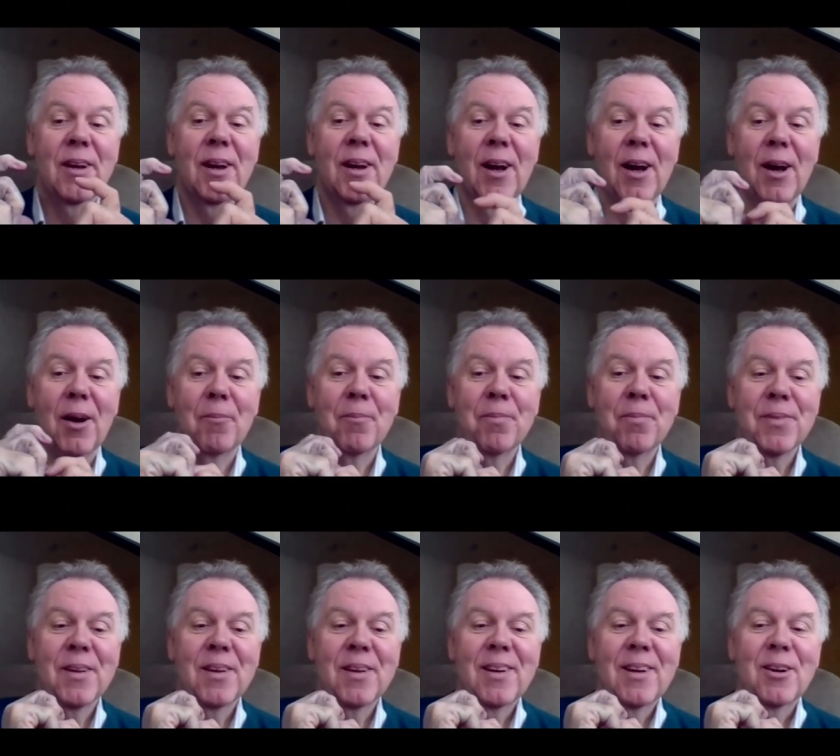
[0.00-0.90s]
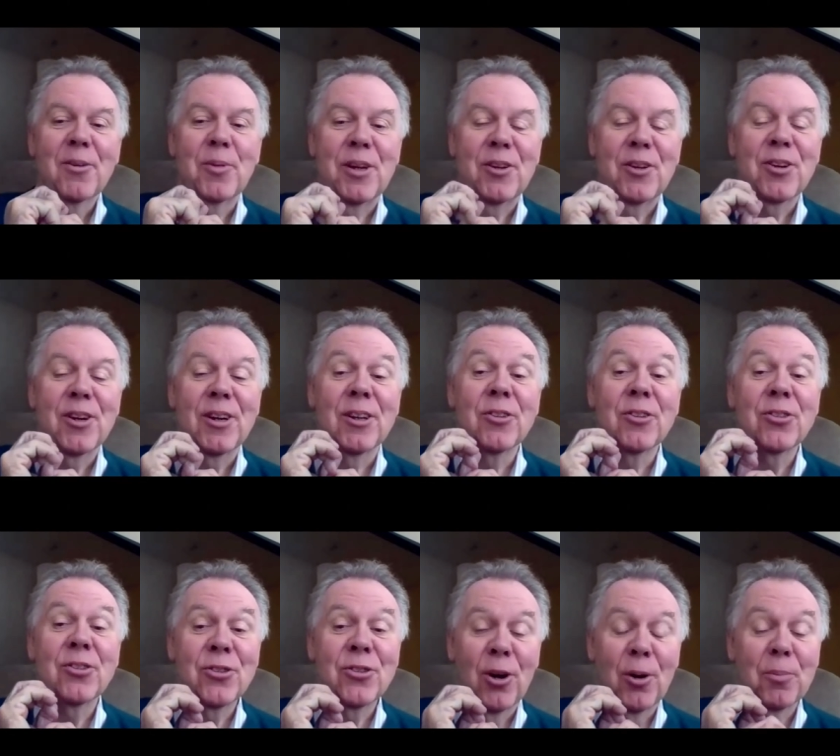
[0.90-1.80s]
um, which it had
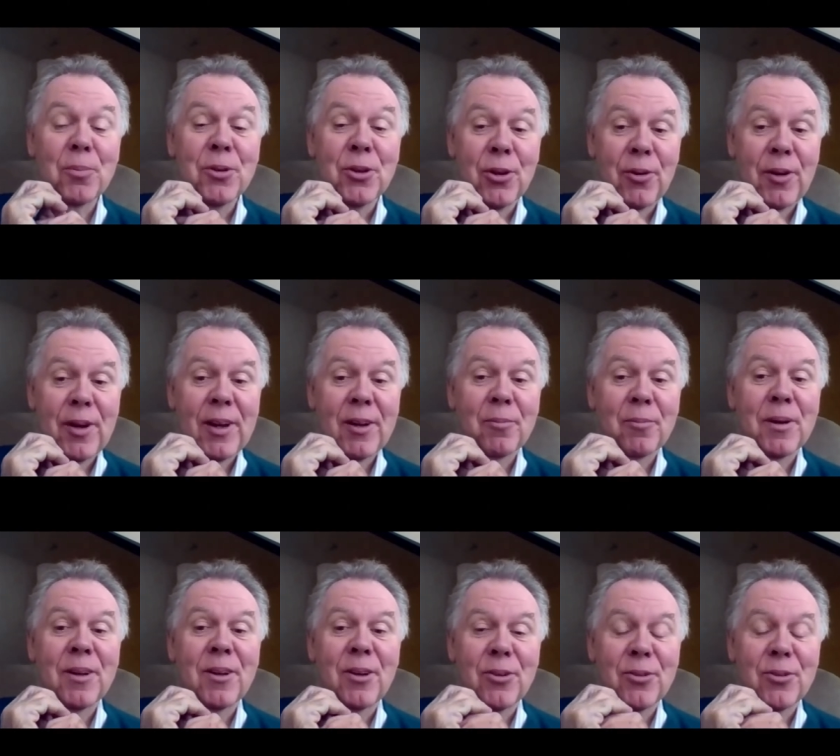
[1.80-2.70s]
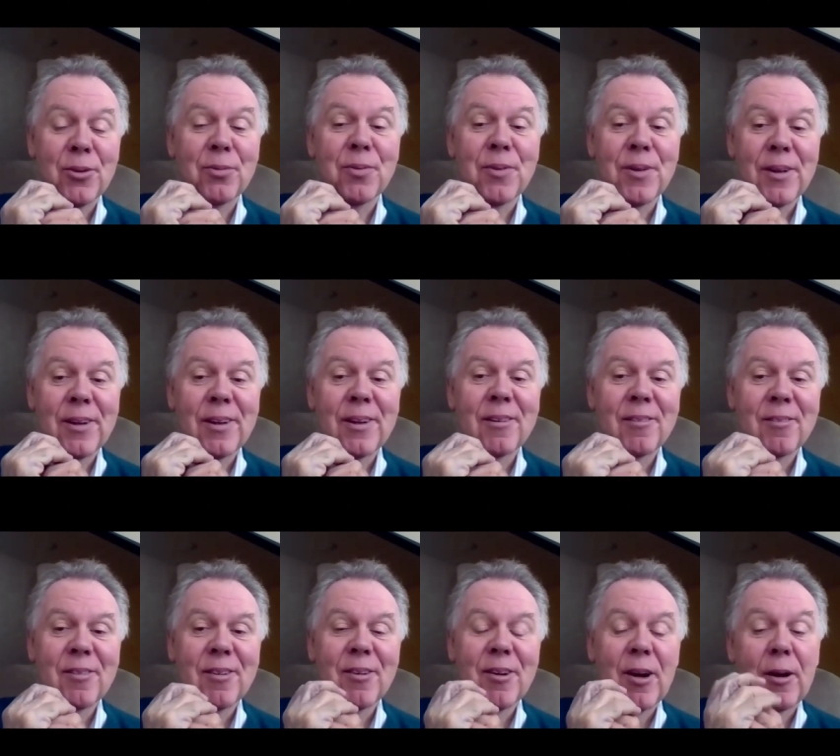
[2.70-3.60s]
stopped doing because of the,
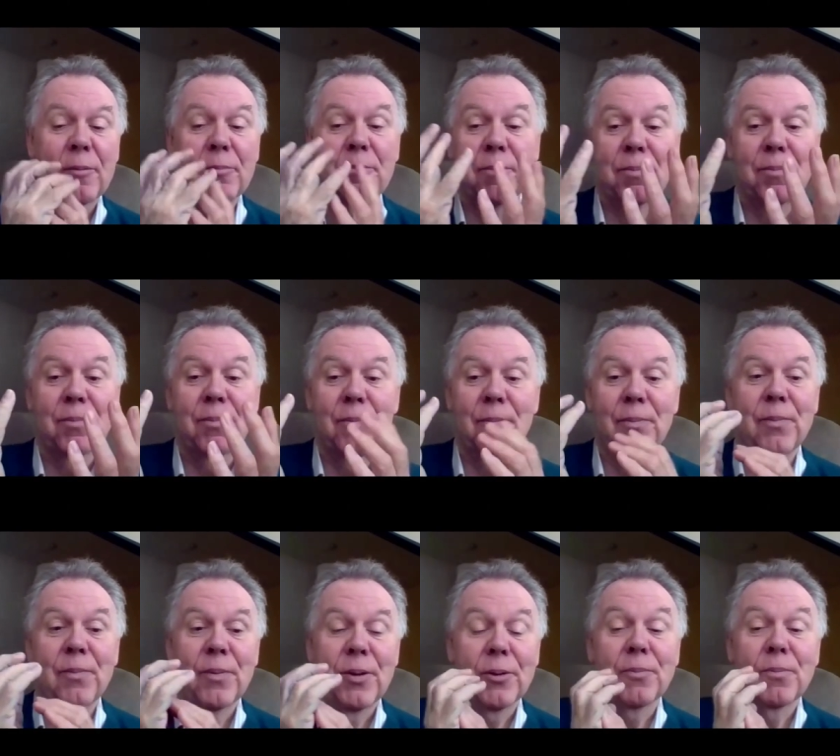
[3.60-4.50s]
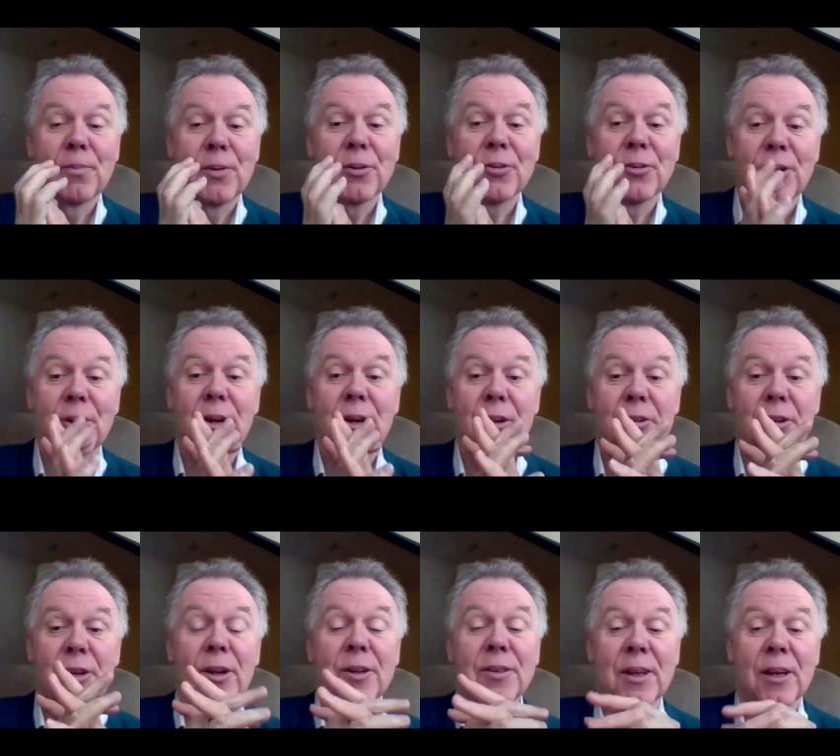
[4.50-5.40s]
uh, the, the surge,
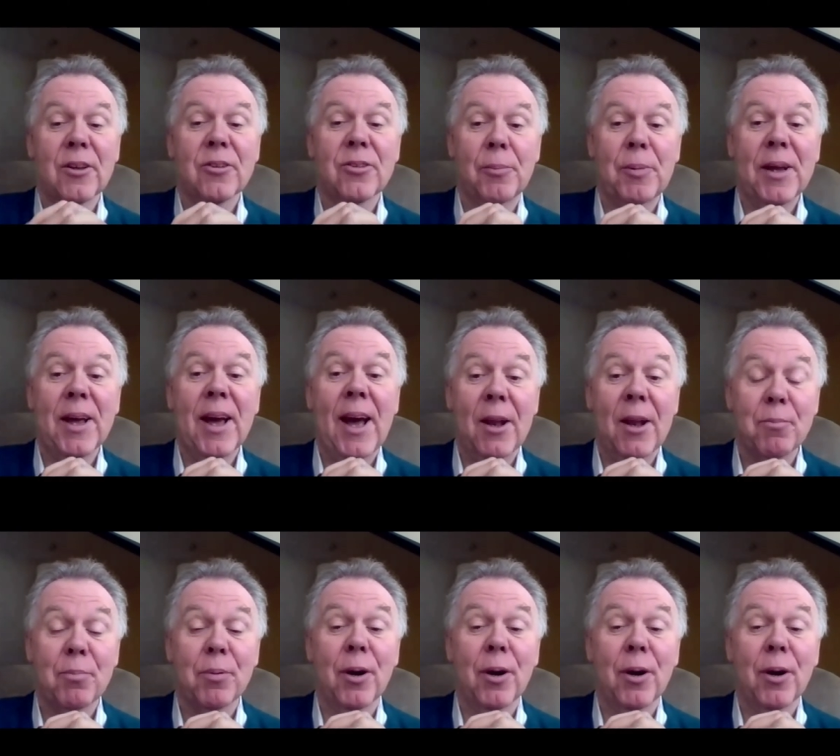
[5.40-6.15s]
and I think something had